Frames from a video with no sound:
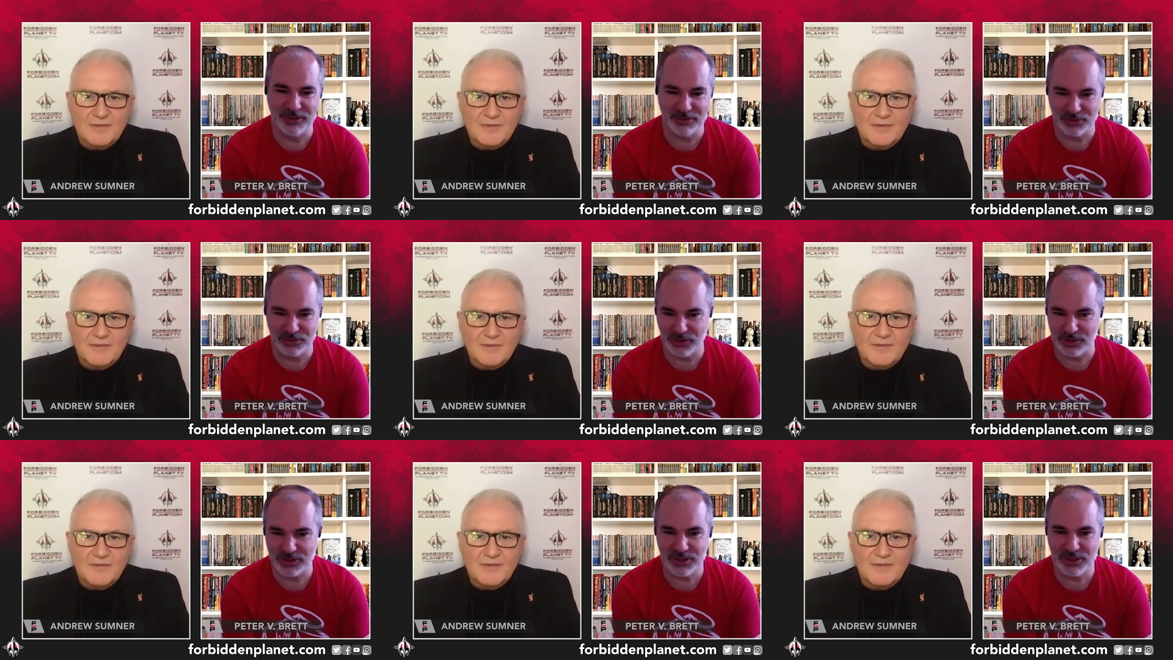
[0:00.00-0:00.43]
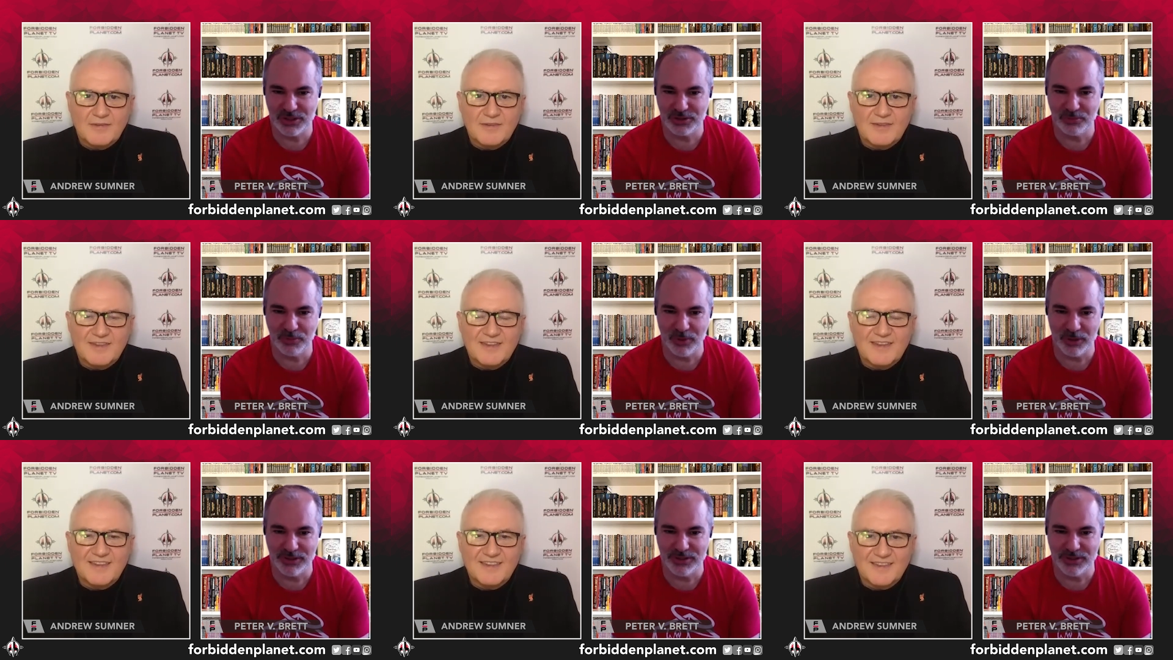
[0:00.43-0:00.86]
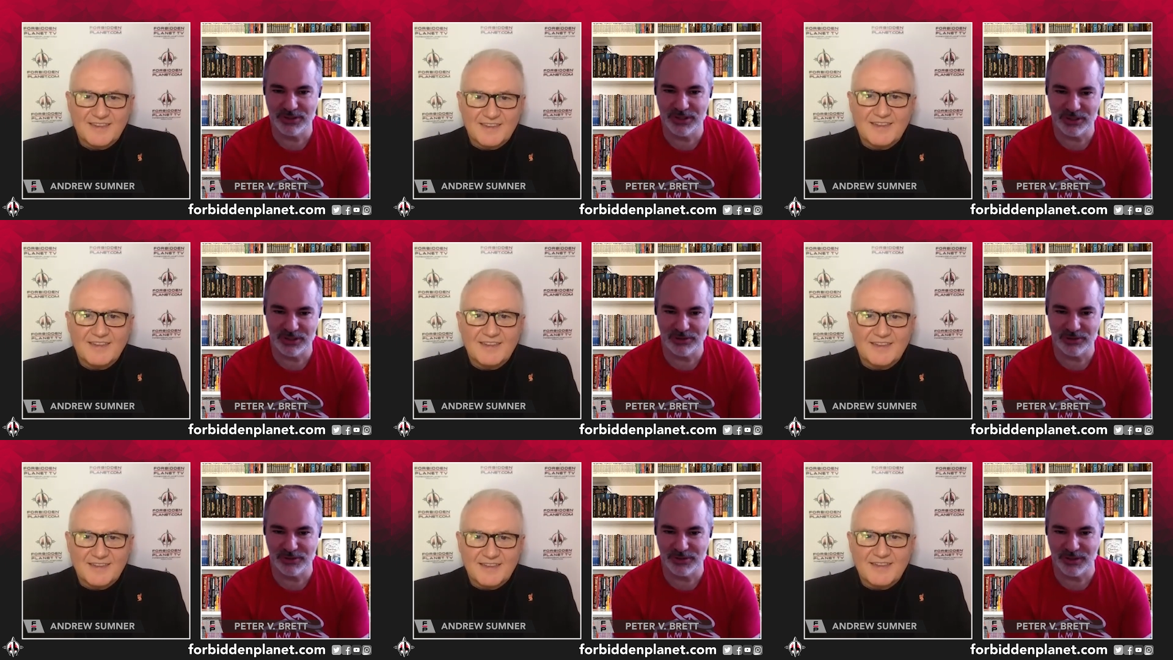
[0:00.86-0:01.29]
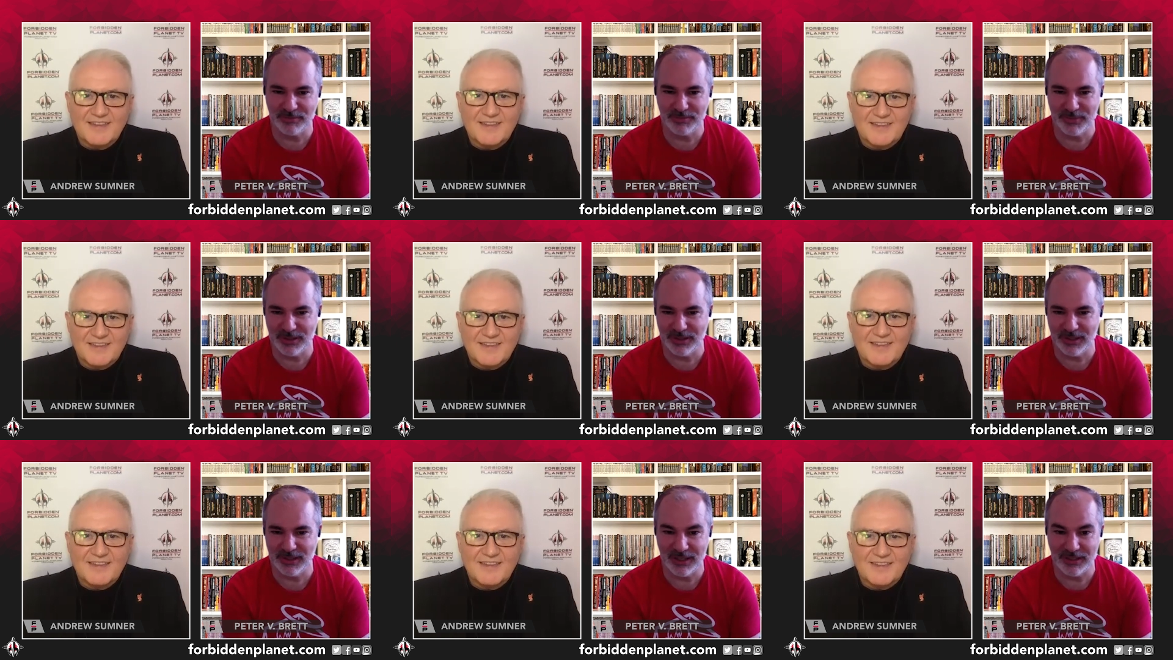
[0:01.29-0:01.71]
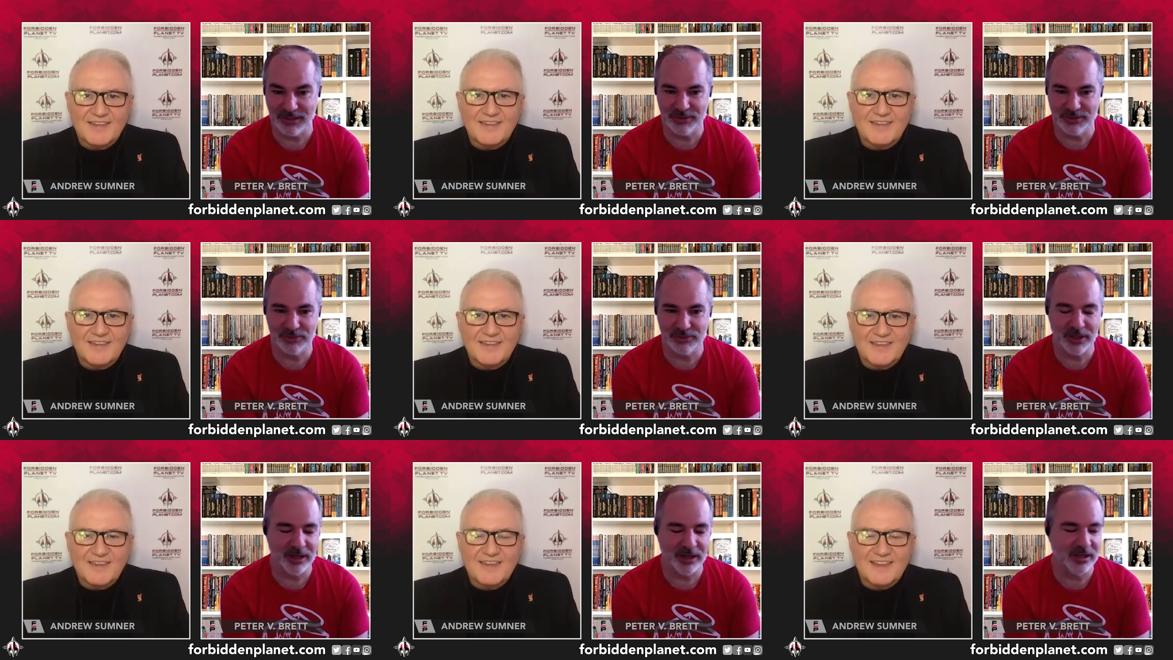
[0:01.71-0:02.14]
Speaker 1: just this once to do something that I
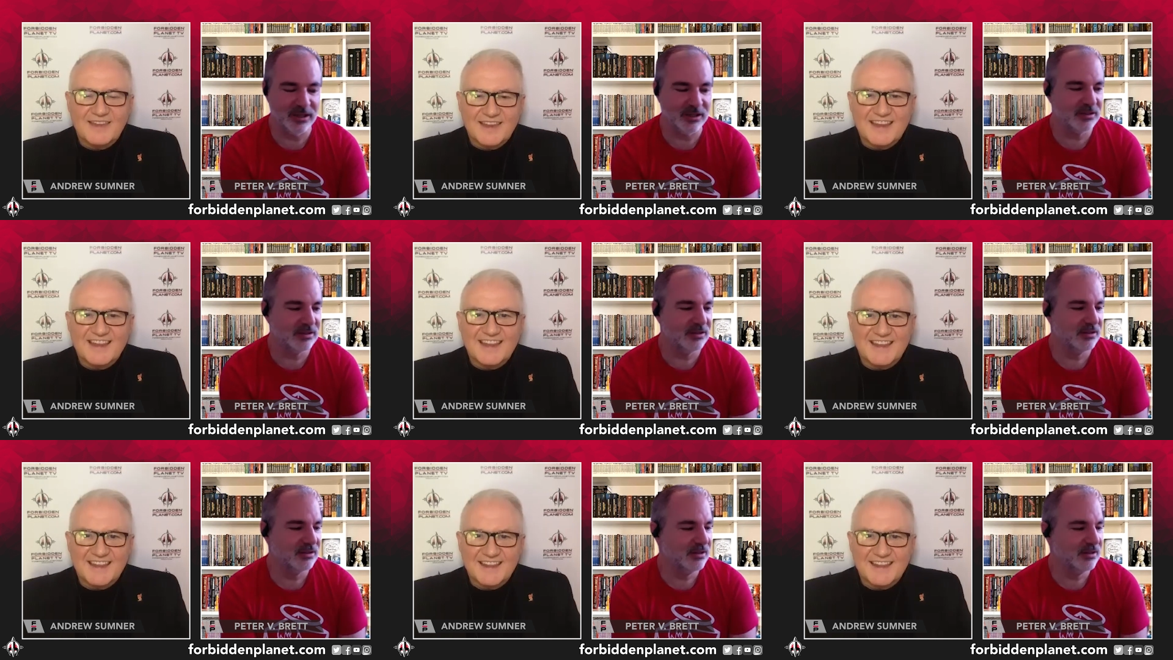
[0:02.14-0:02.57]
do like.